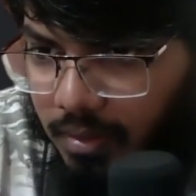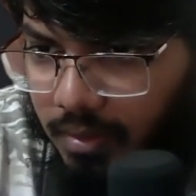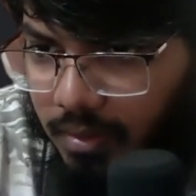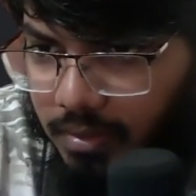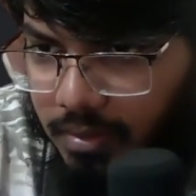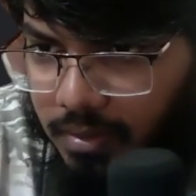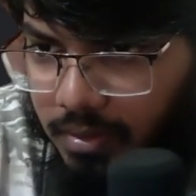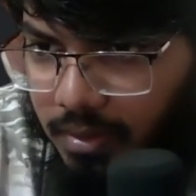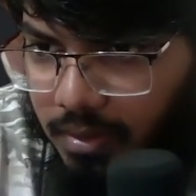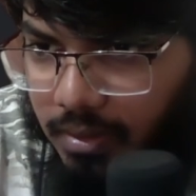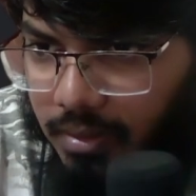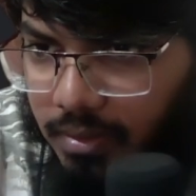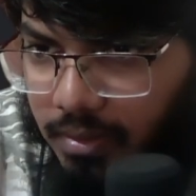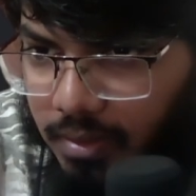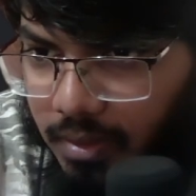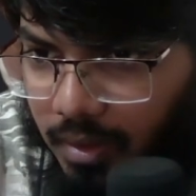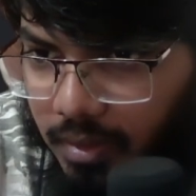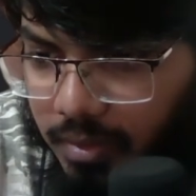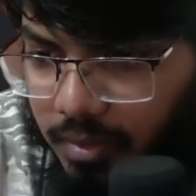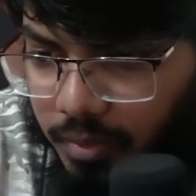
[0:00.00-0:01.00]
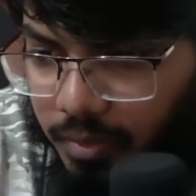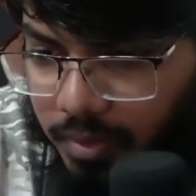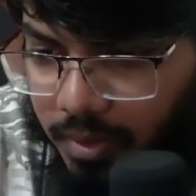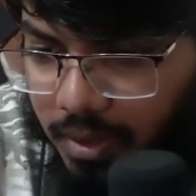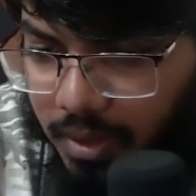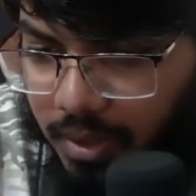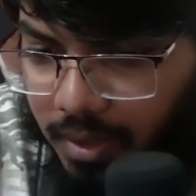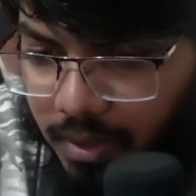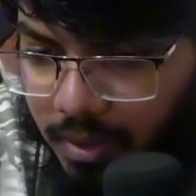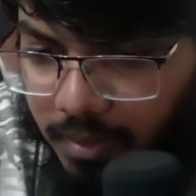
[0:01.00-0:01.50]
Still not
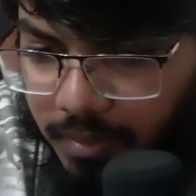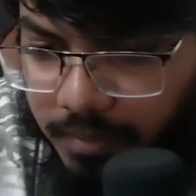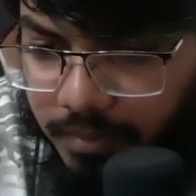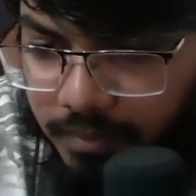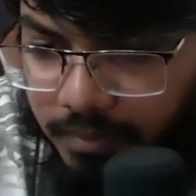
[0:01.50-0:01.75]
working.